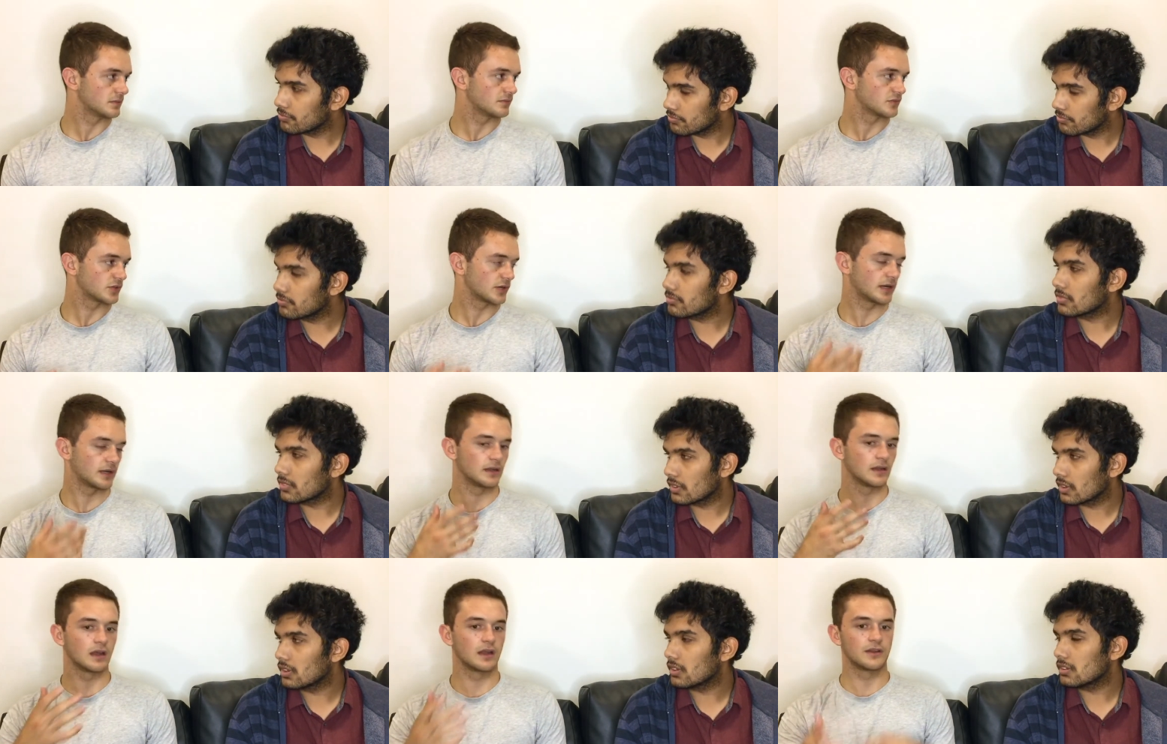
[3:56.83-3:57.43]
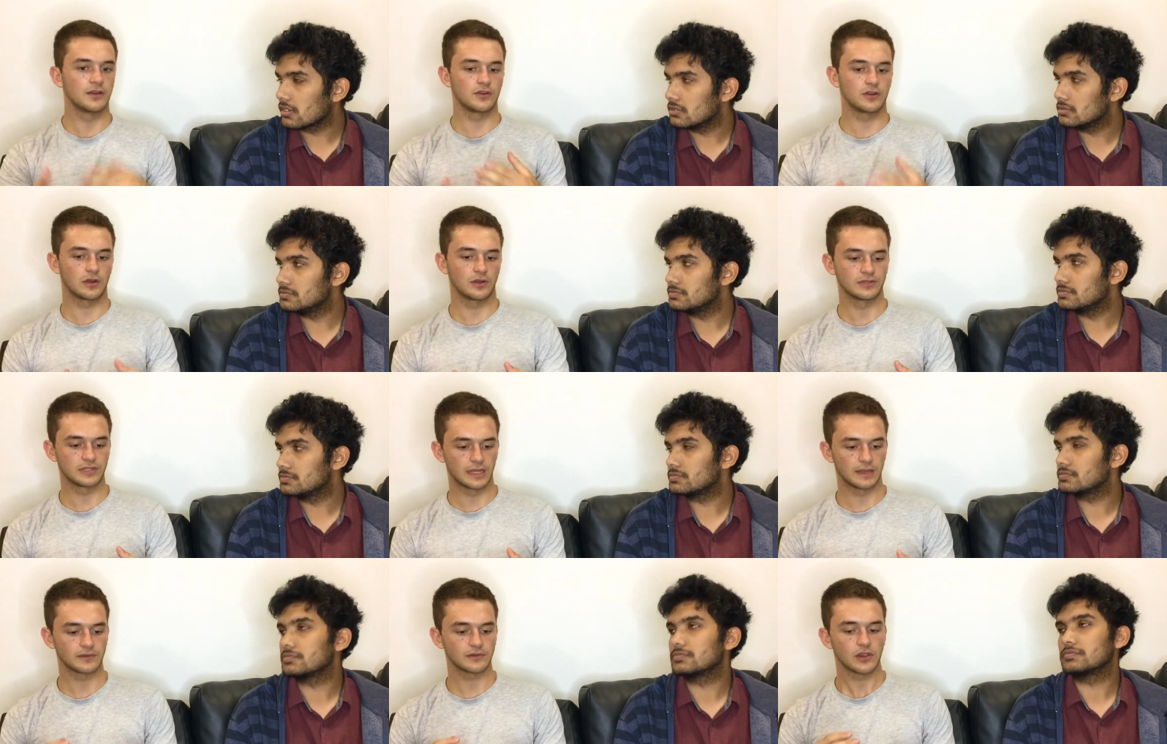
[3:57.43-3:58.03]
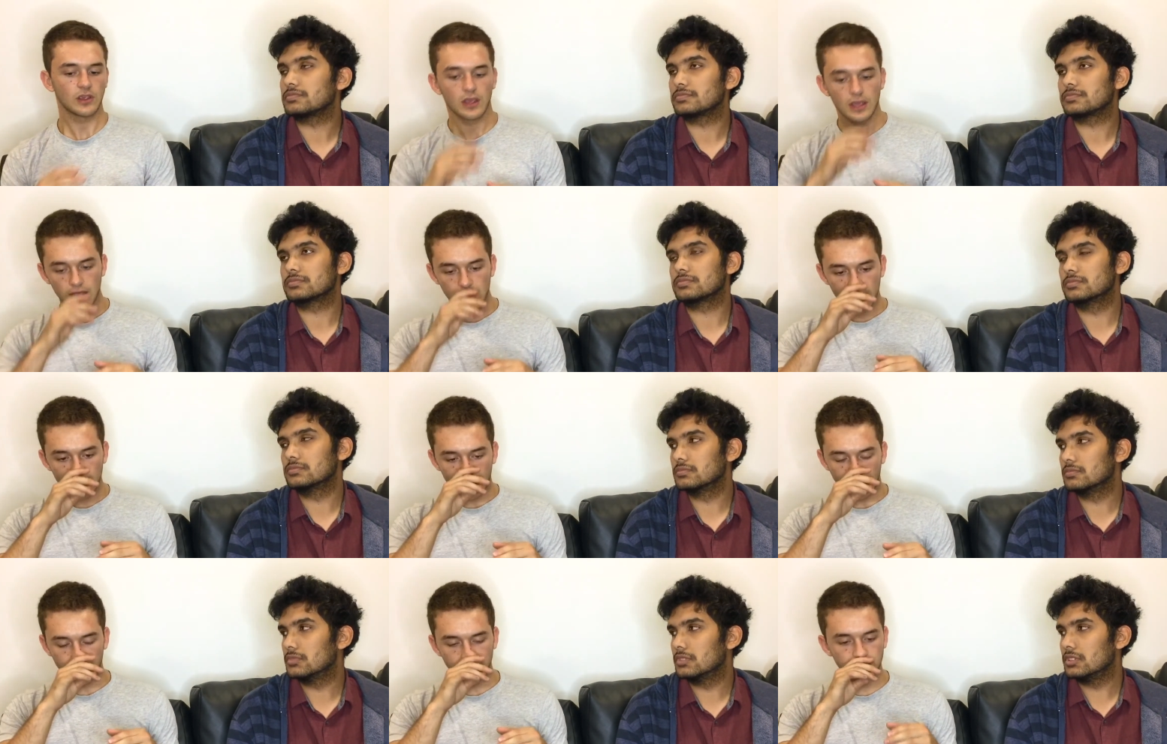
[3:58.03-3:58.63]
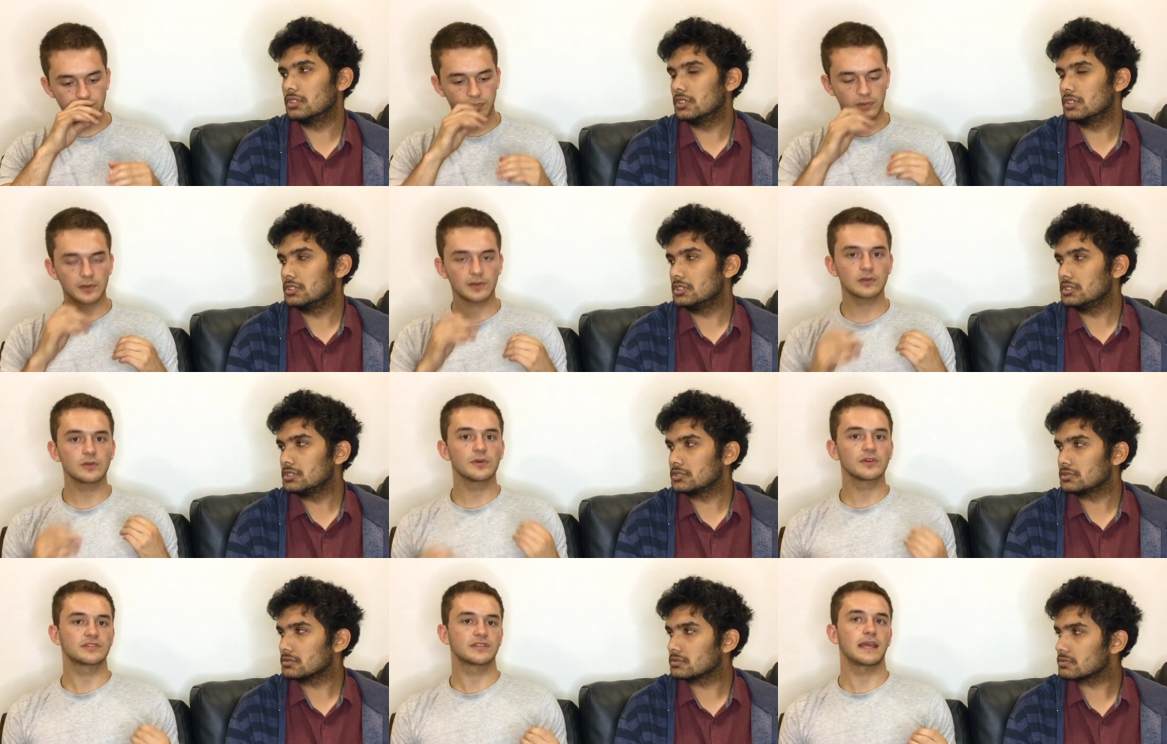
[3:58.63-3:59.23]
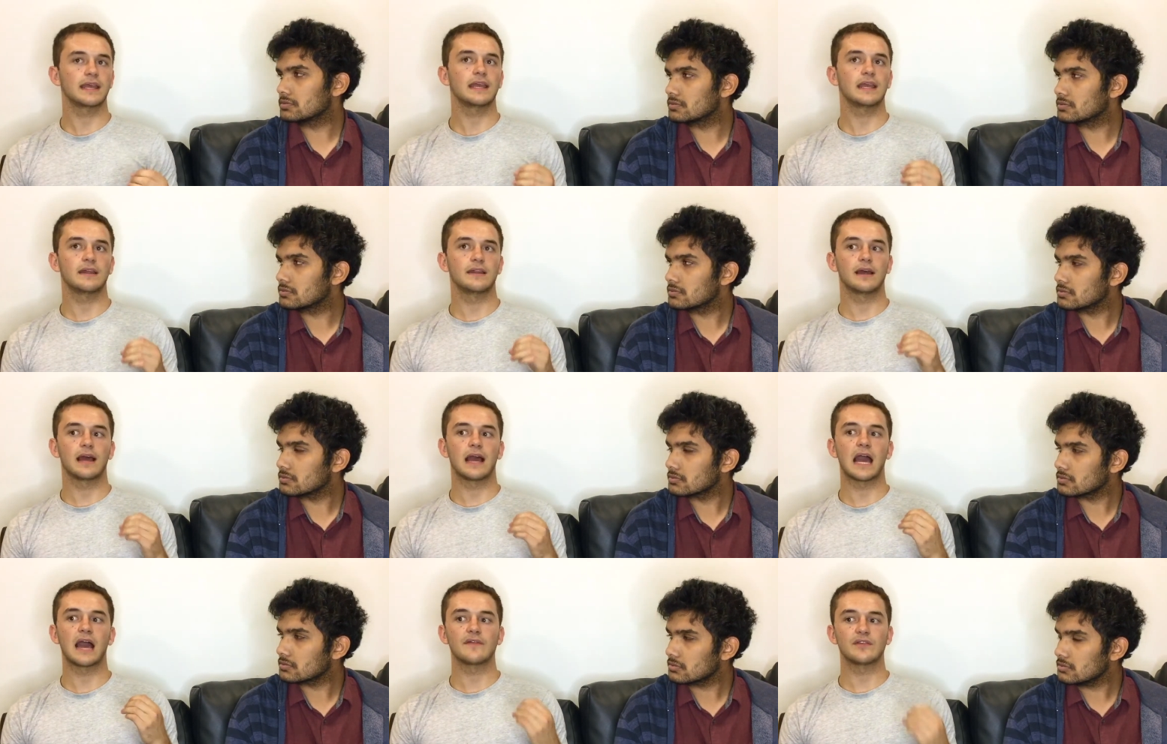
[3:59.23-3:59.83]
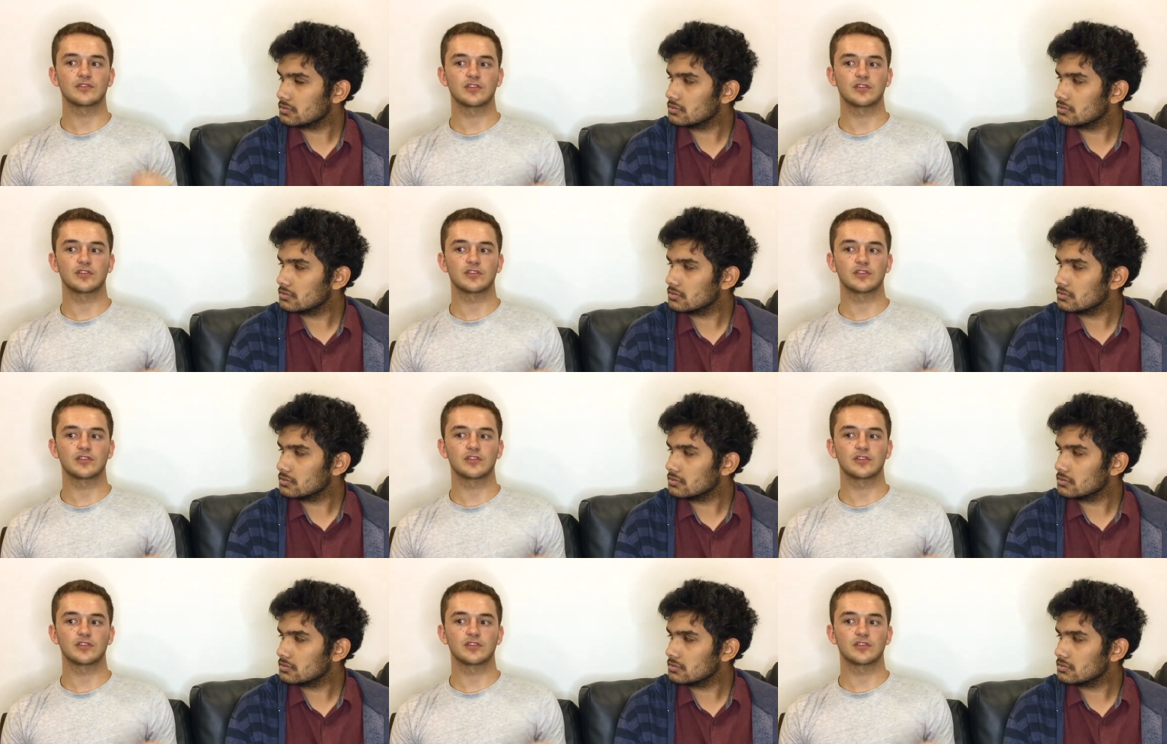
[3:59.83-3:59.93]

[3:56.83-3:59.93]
Speaker 1: Try and learn new concepts. And people always say have a